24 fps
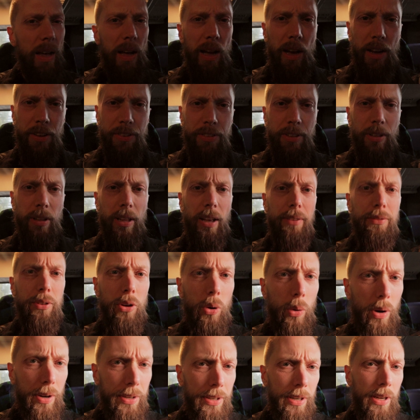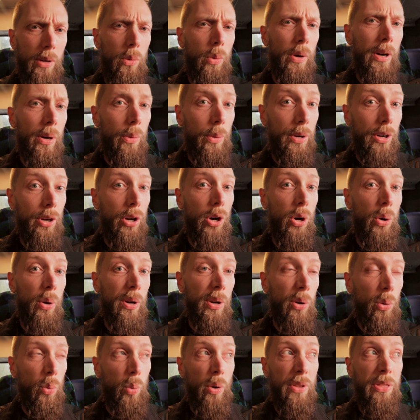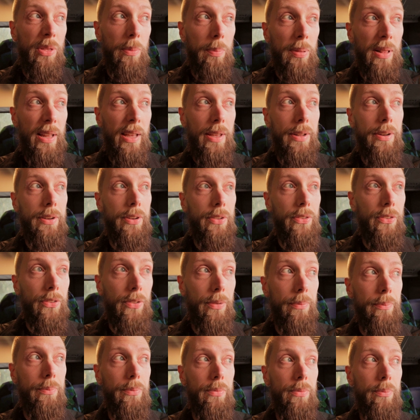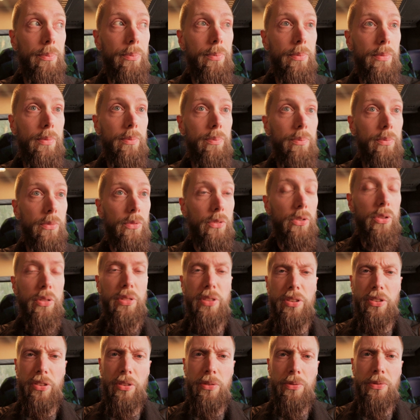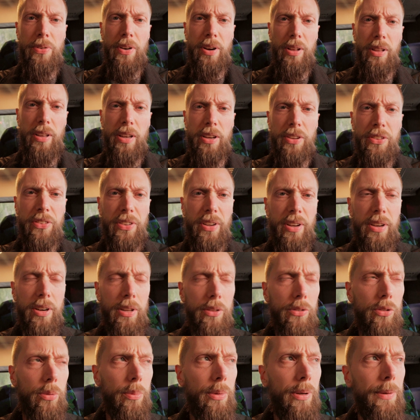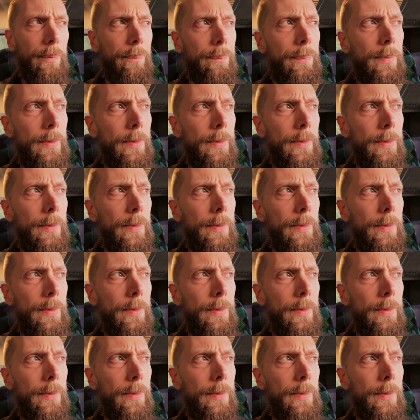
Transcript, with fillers: I still have no idea where we're going or what the plan is. So this is fairly exciting to me.